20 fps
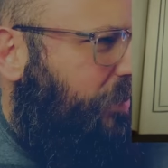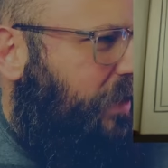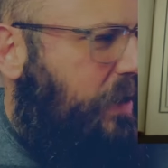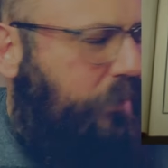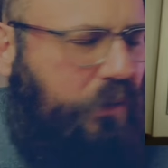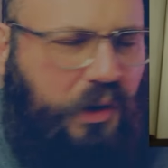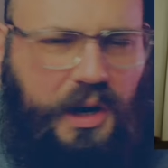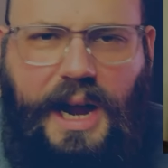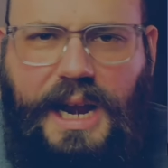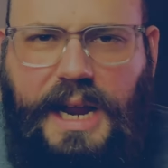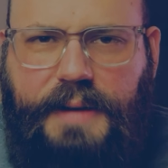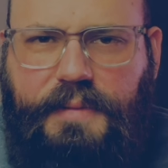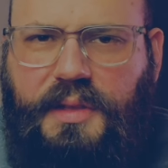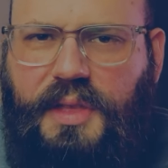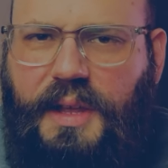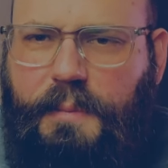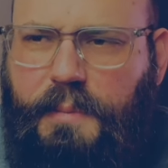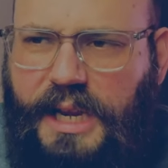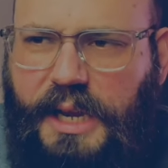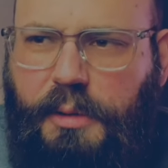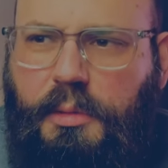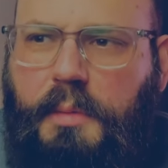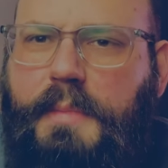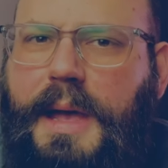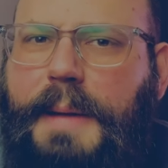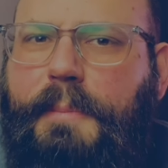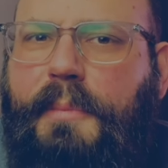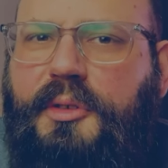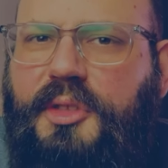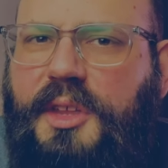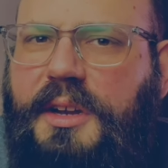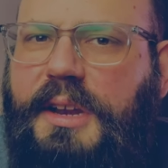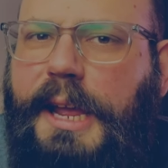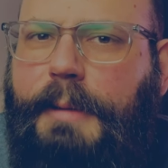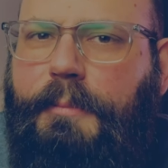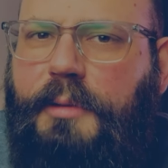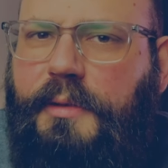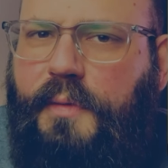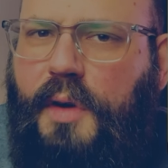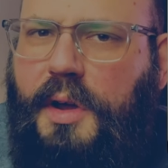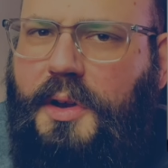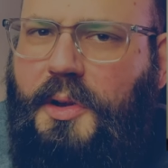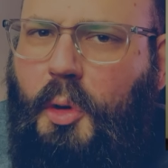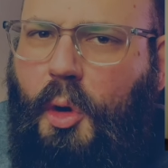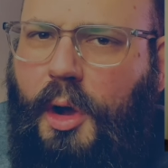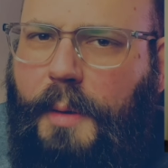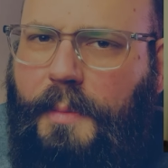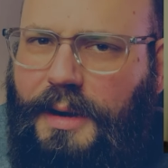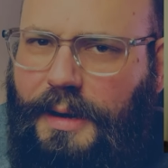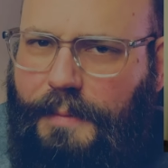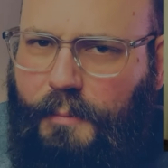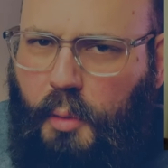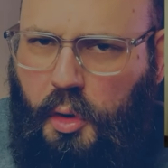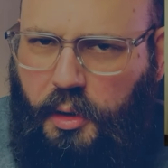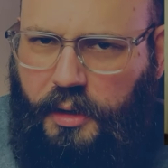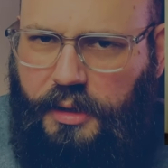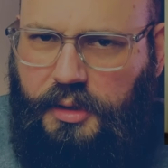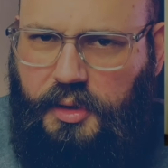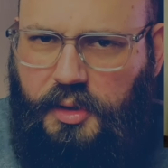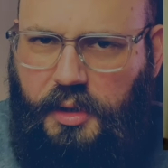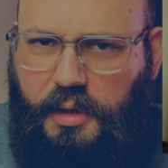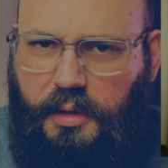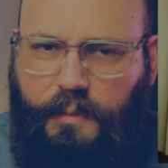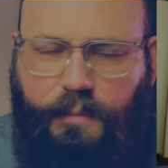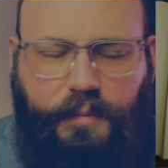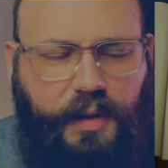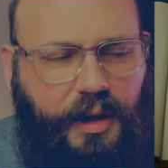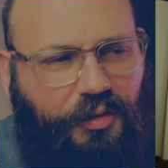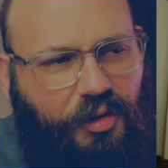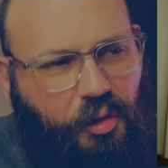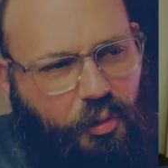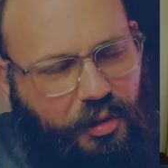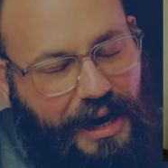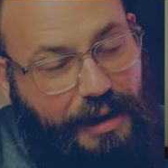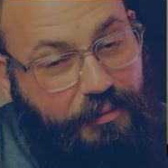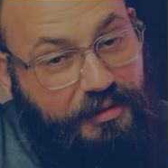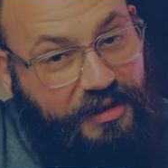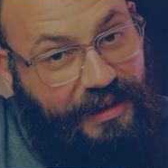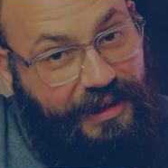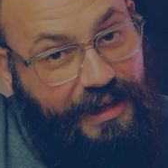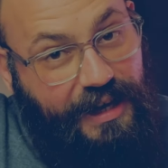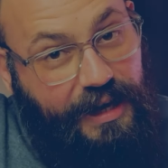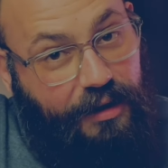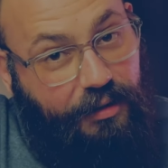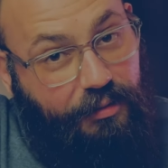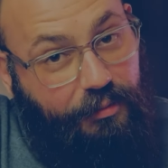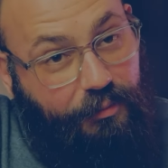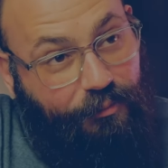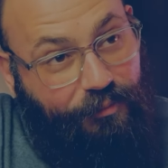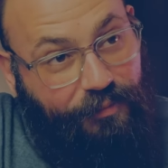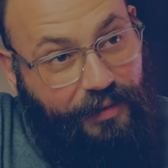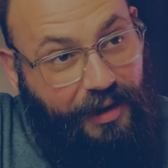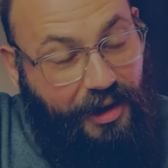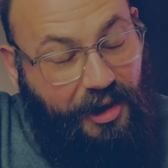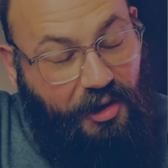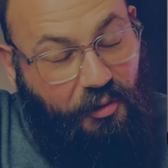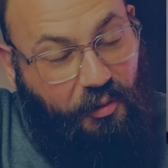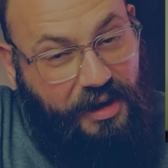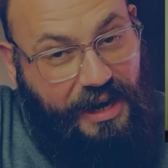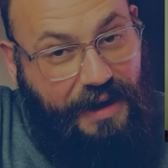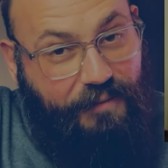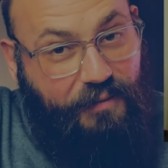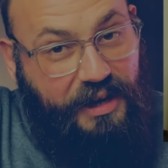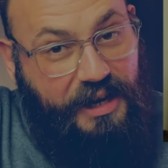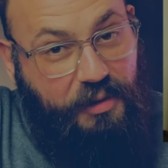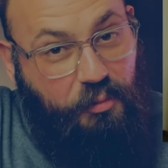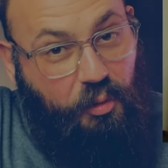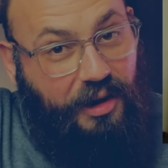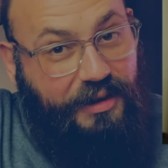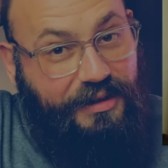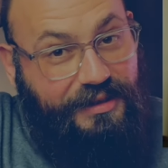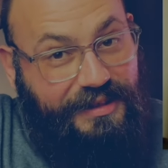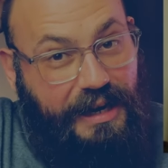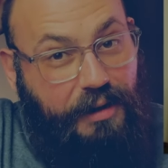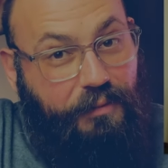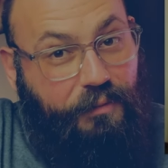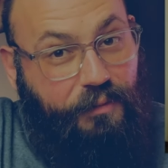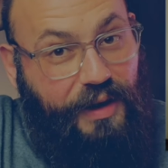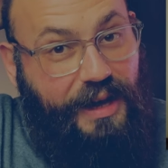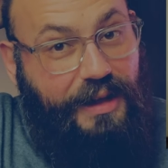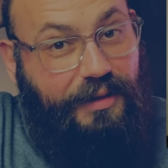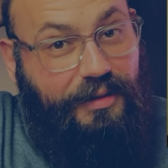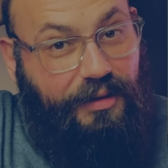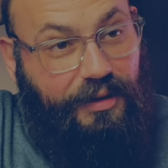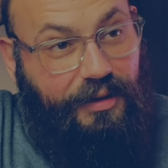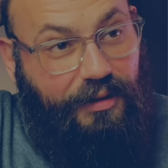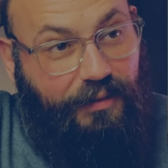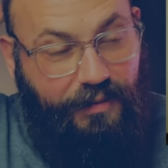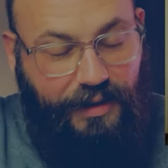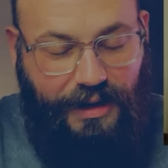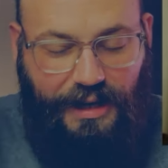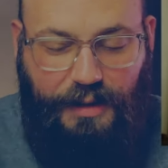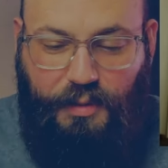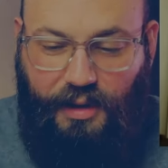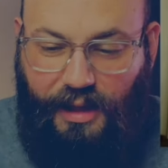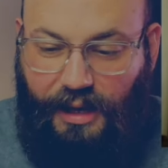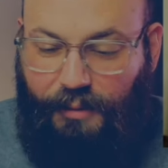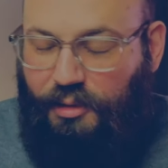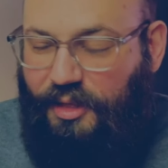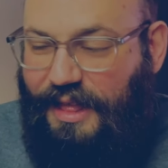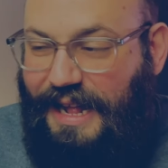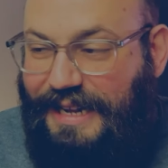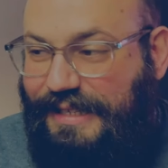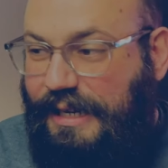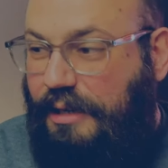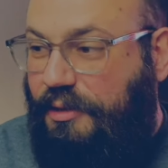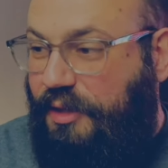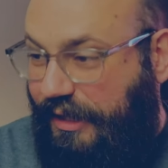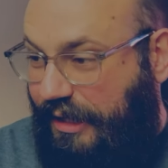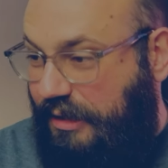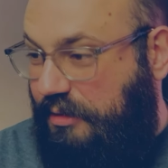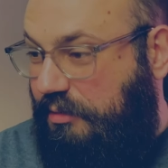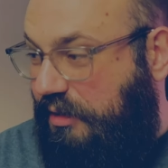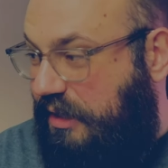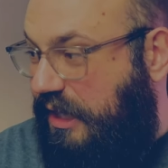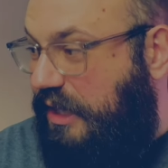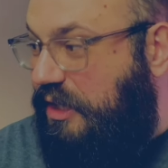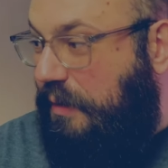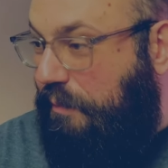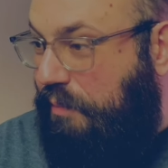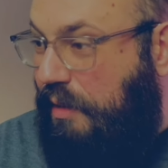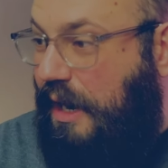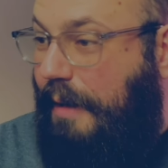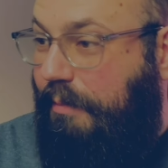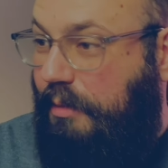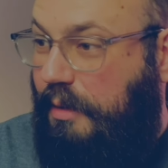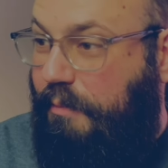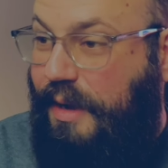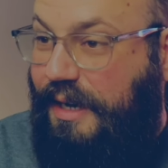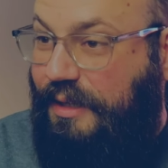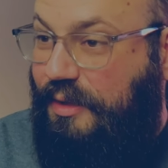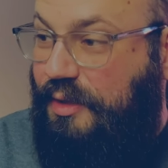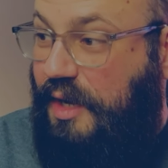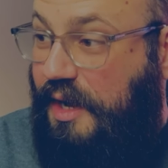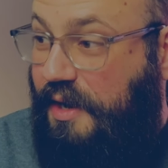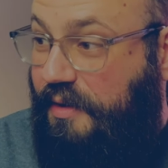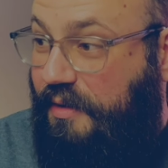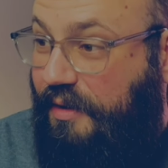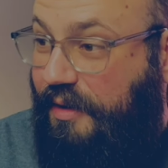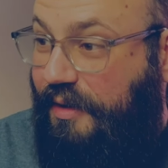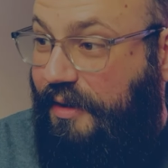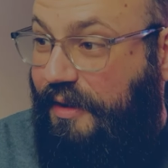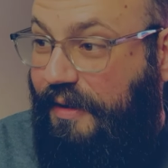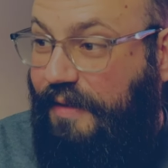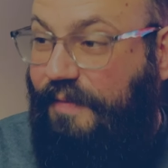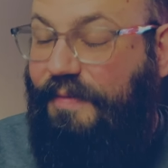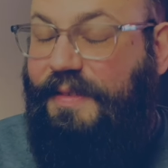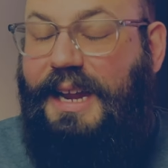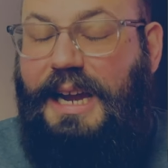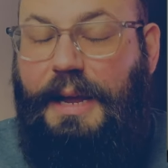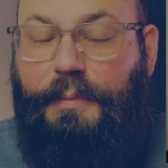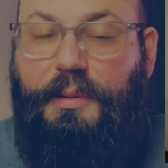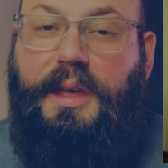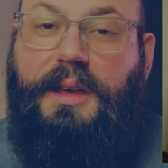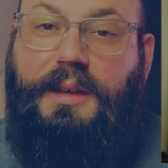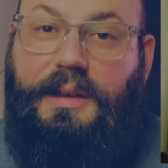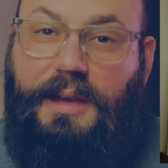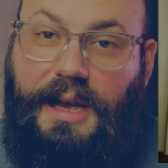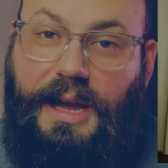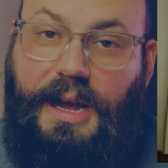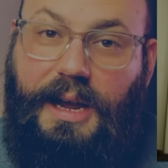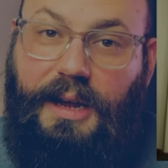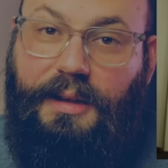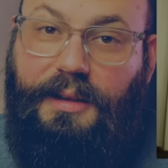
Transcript: He forgot everything, but he remembered the names von Neumann and Morgenstern. And so when I was a kid, whenever he wanted to sound fancy, he'd be like, well, that sounds like a strategic problem, my son. And I'd be like, yeah.